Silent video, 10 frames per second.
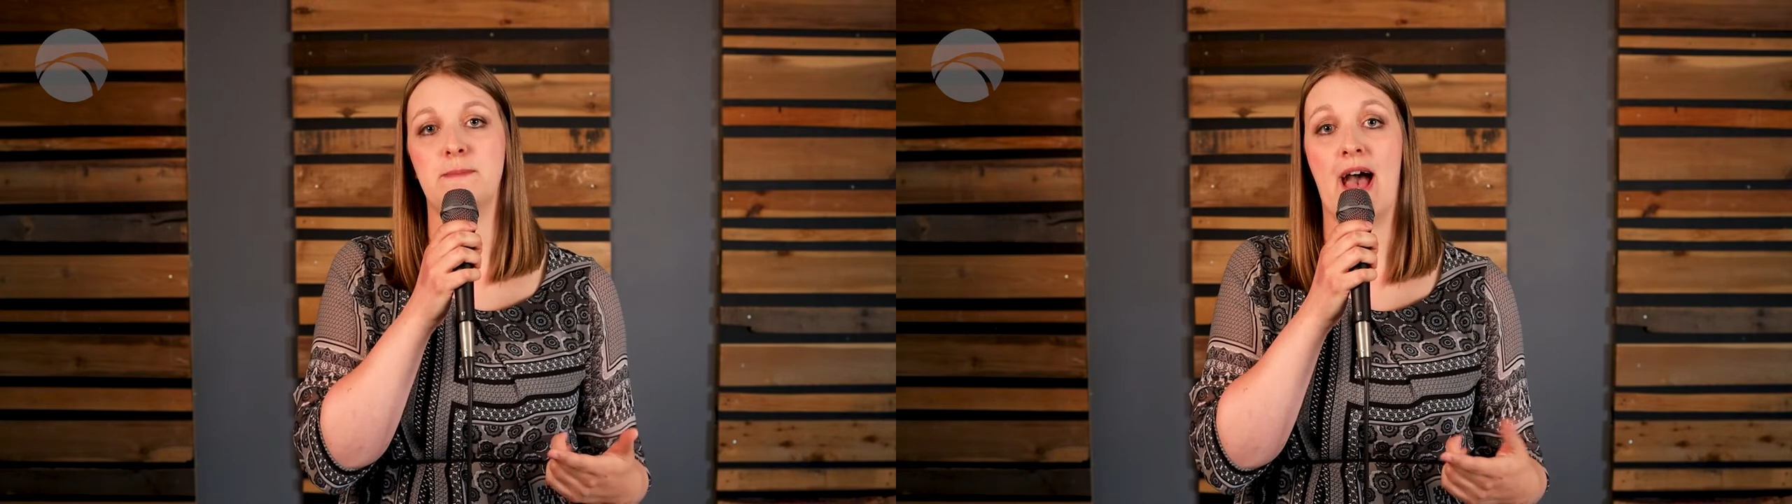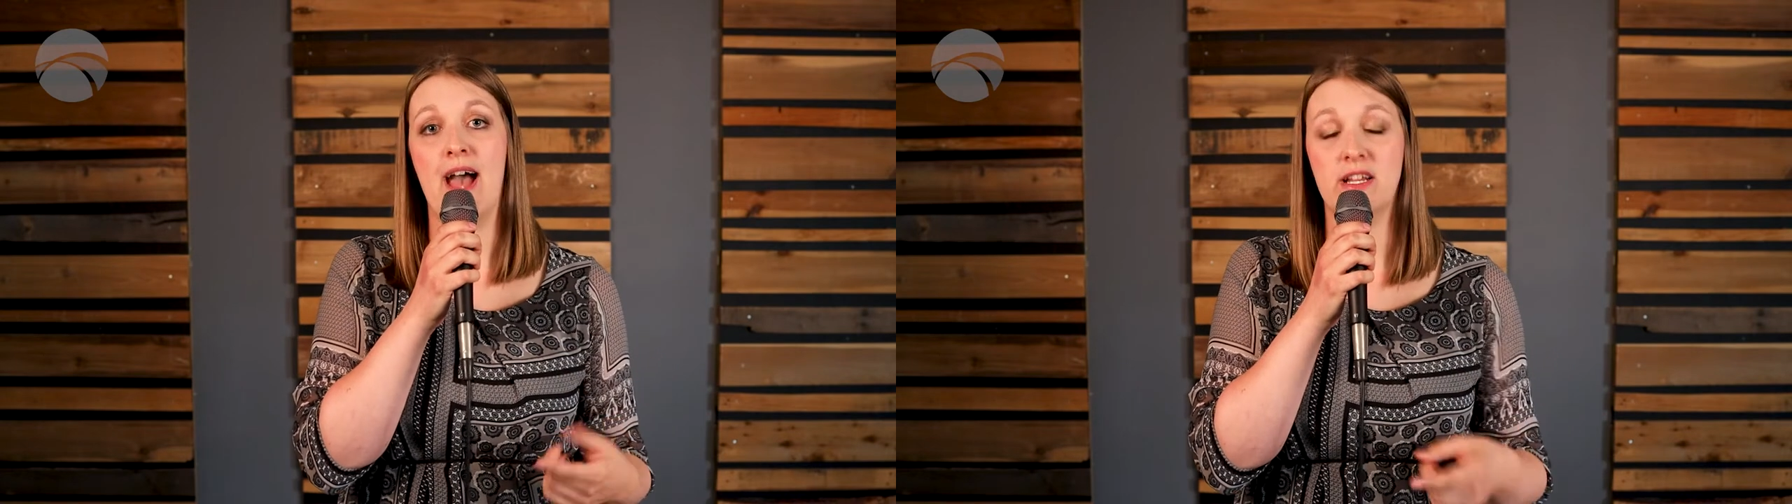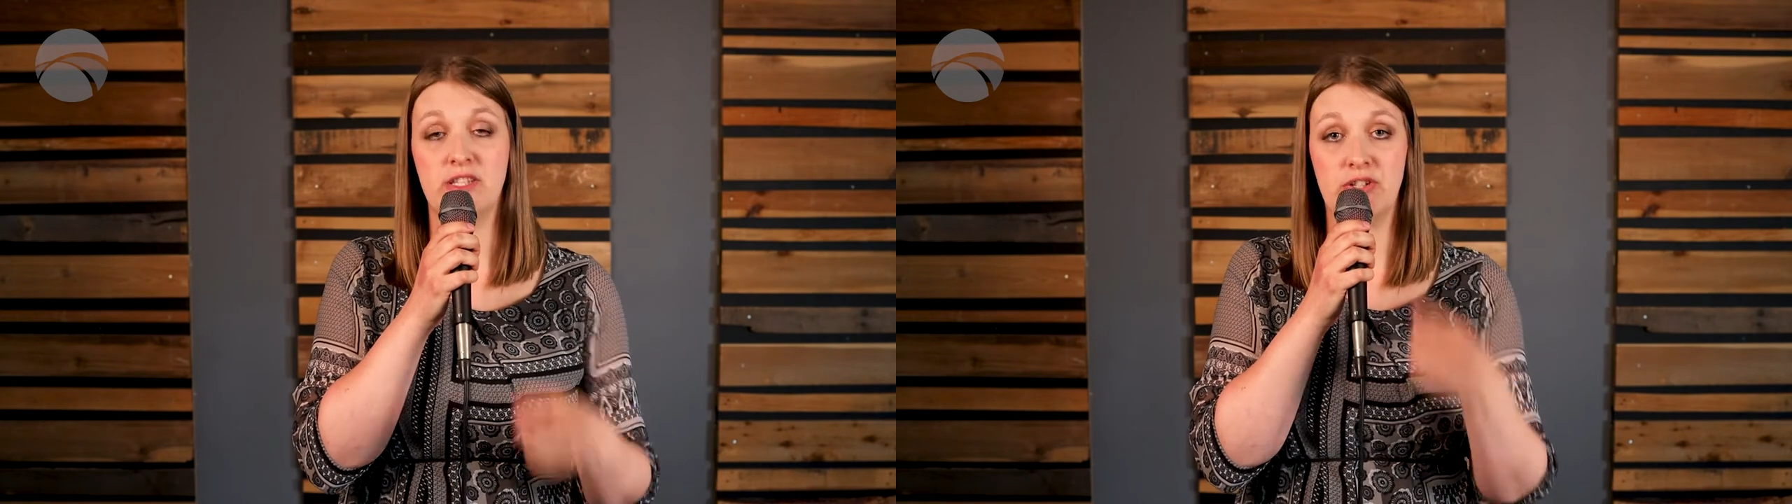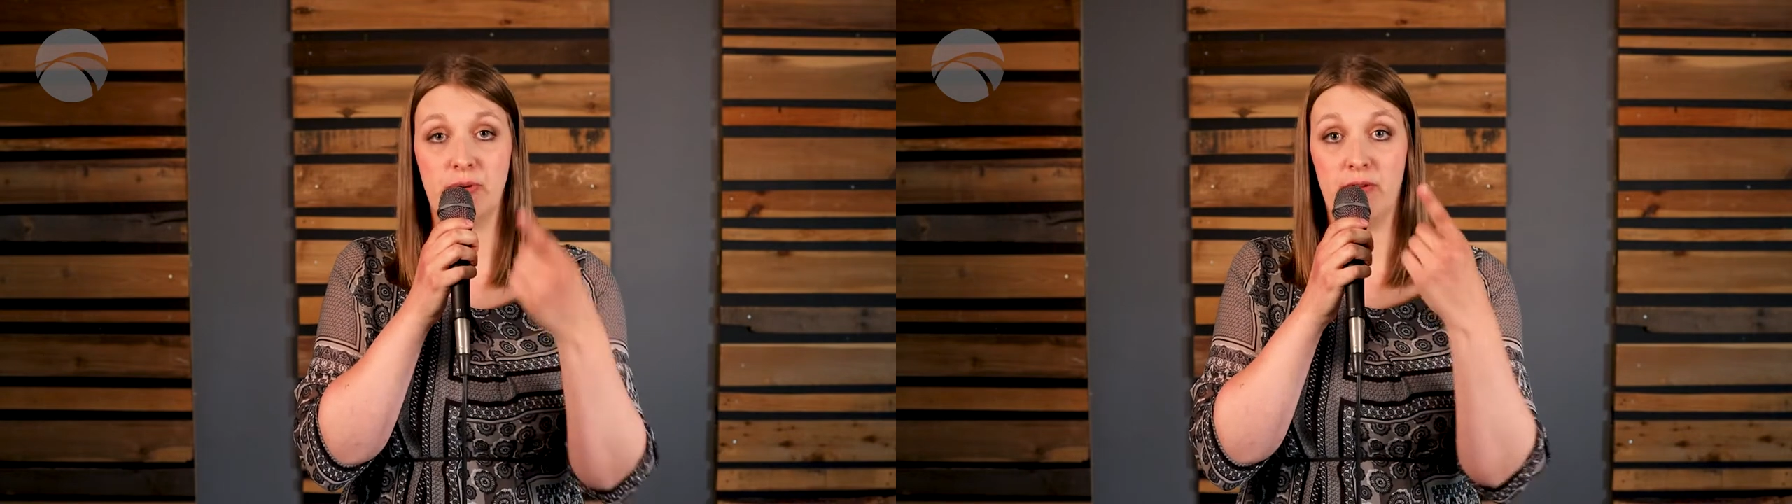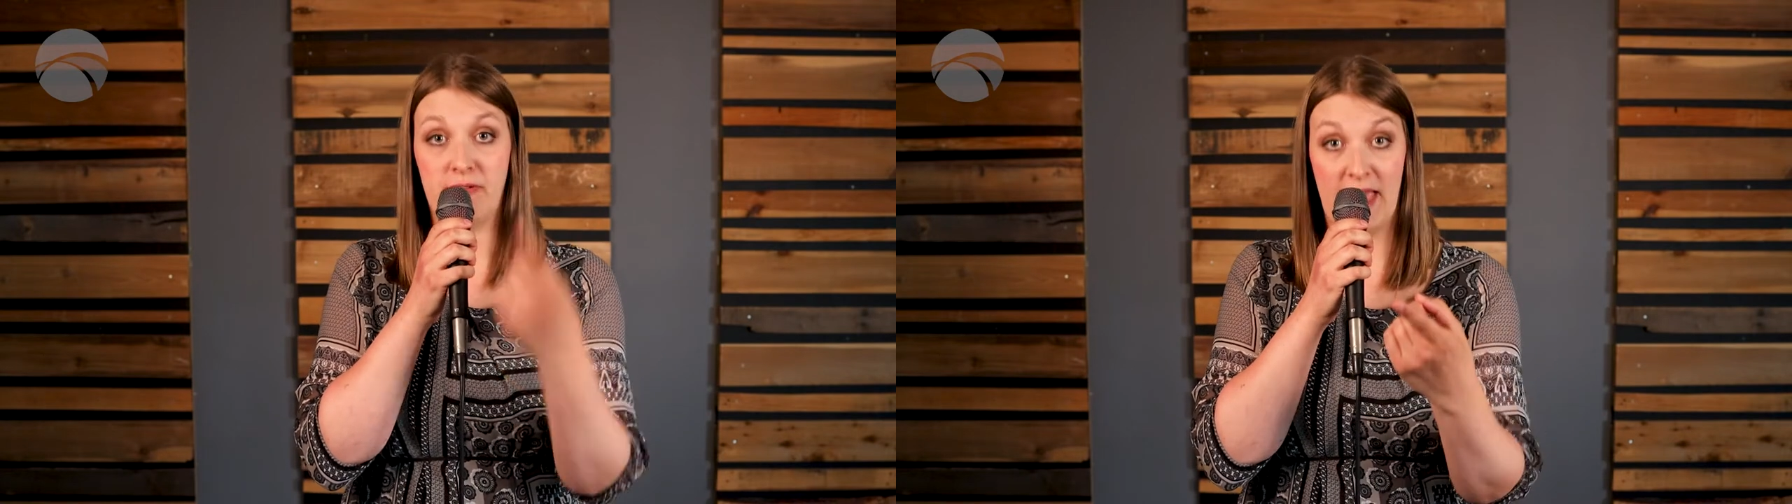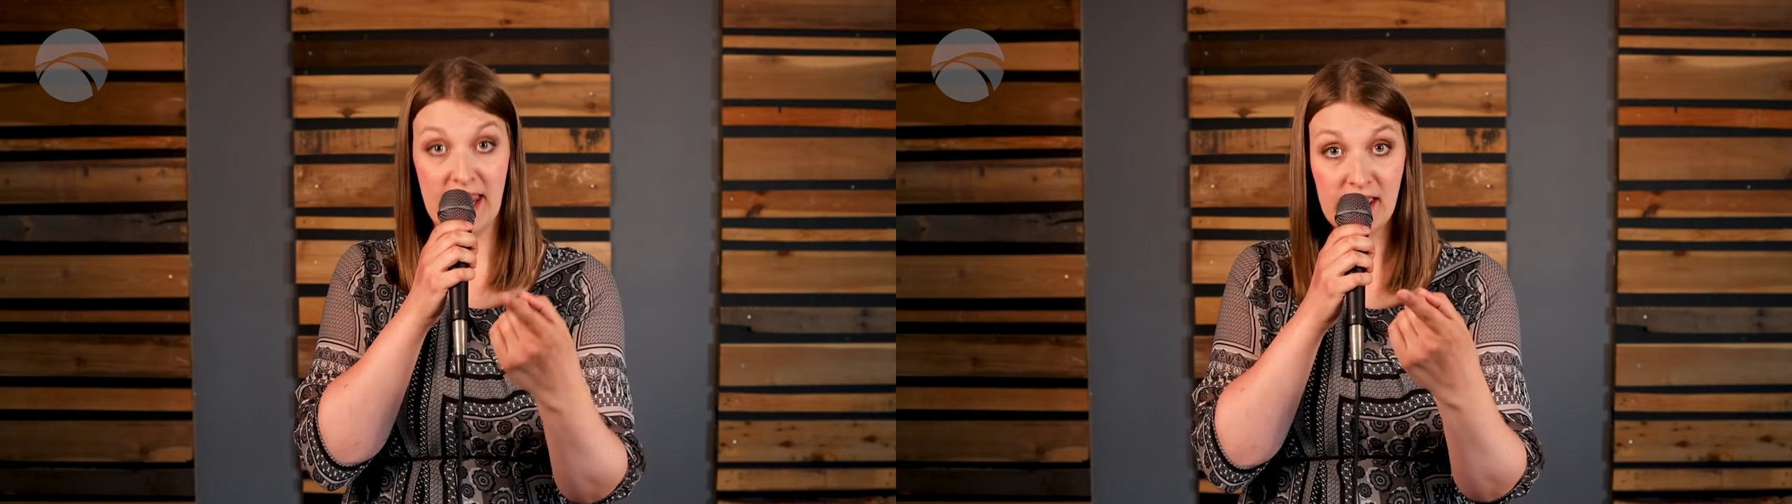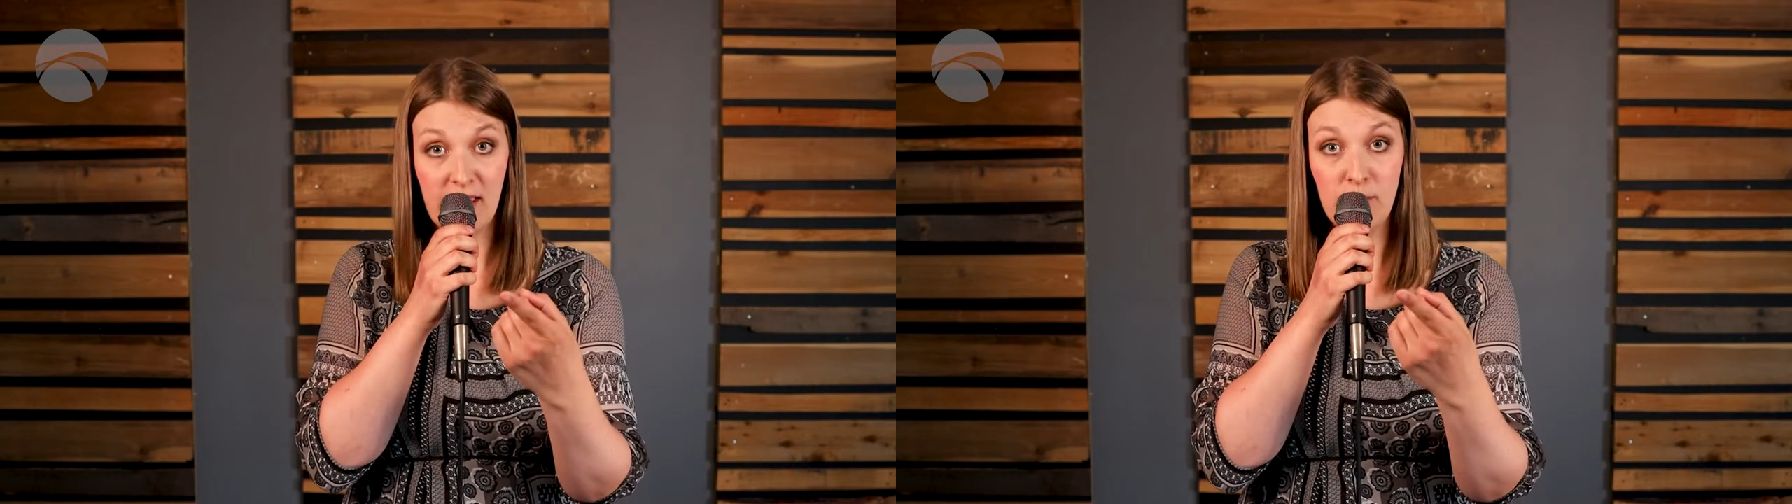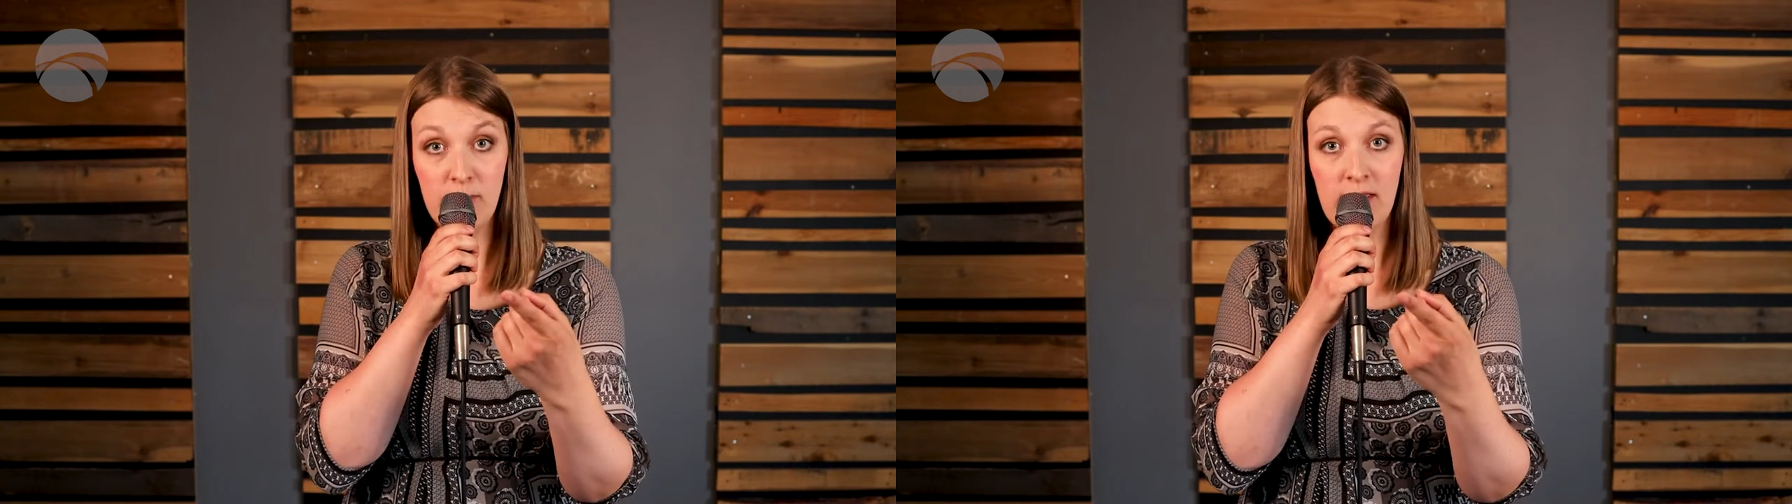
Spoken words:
back to thank him